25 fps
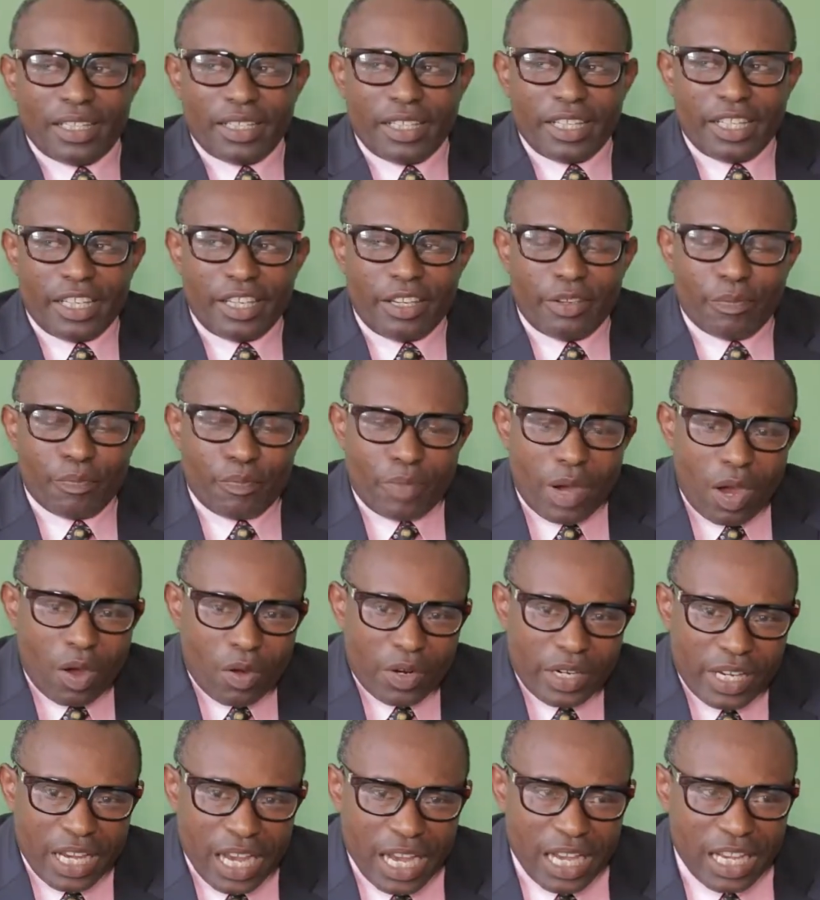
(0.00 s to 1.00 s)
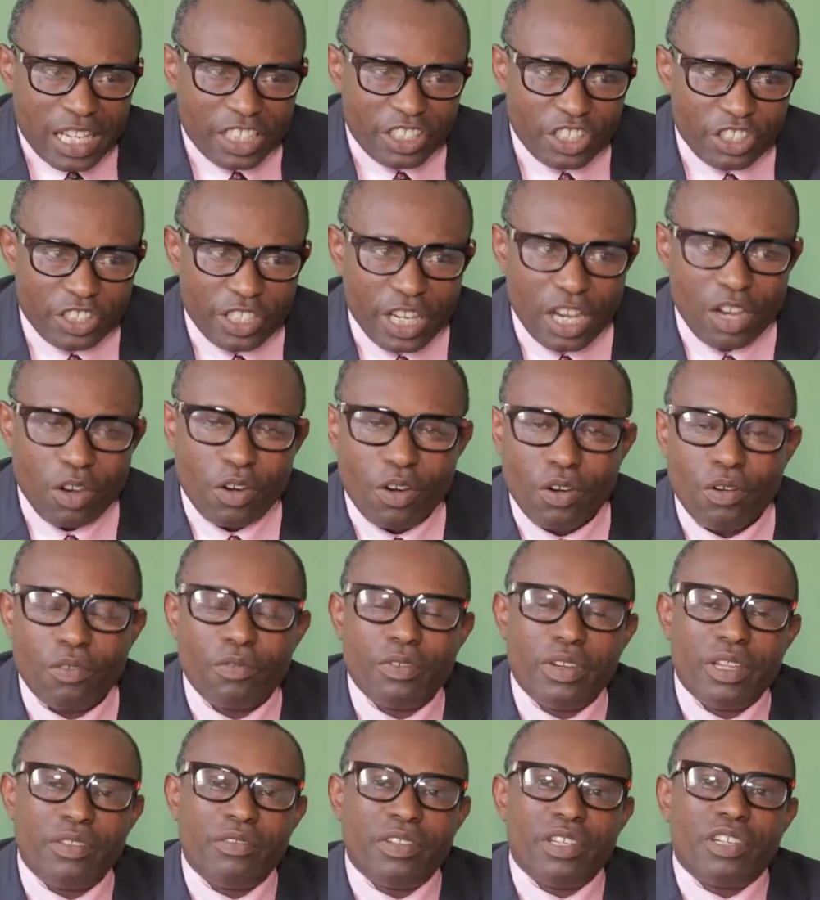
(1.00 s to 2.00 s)
The pioneer headteacher
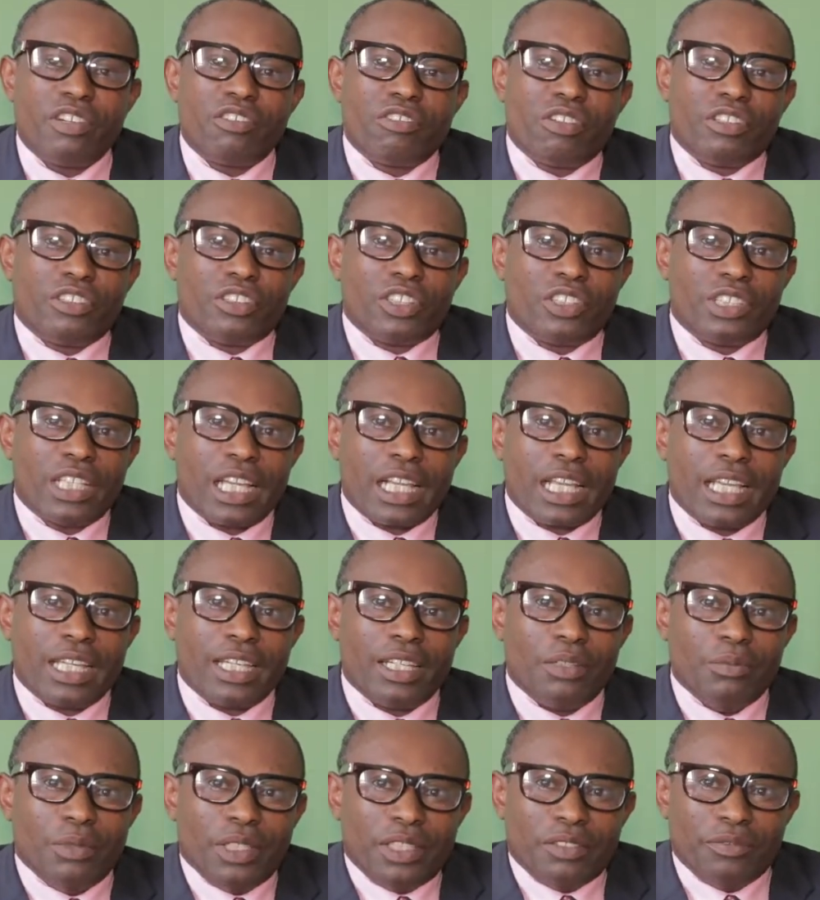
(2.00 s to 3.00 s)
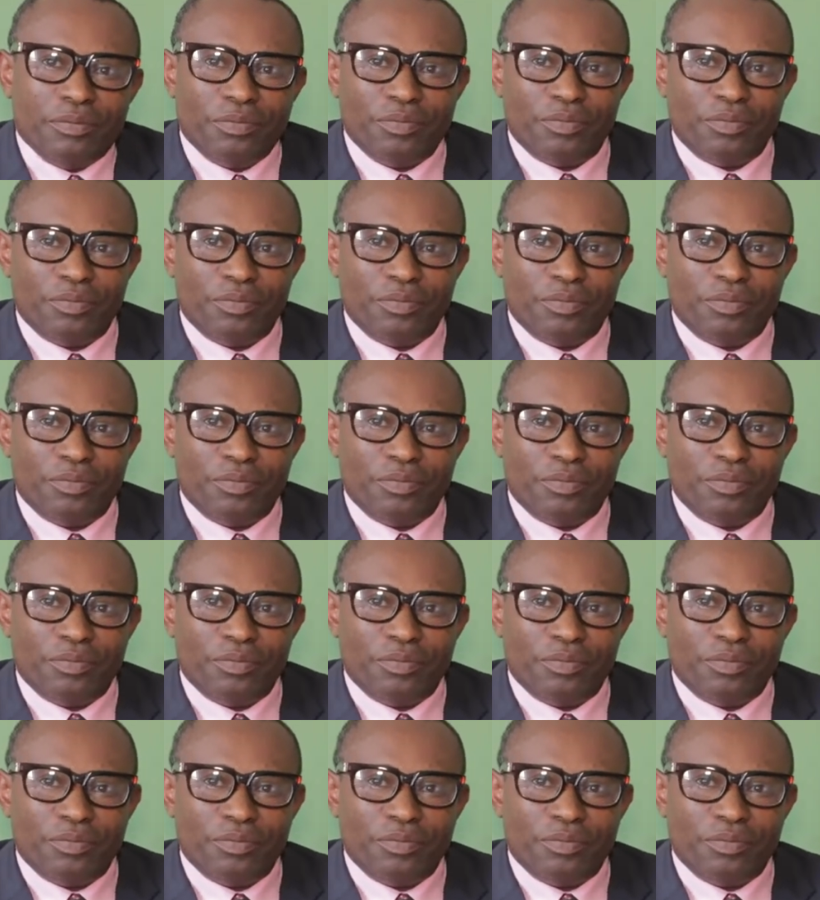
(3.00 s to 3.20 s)
of Living Treasures Academy.